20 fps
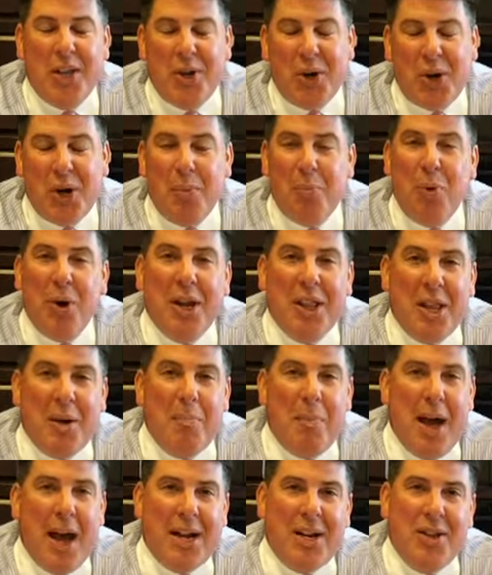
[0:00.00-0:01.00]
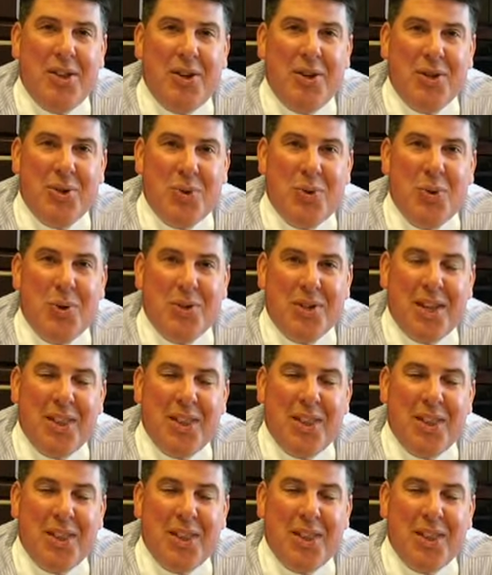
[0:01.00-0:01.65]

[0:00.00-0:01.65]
and they're going to bring them back to their schools.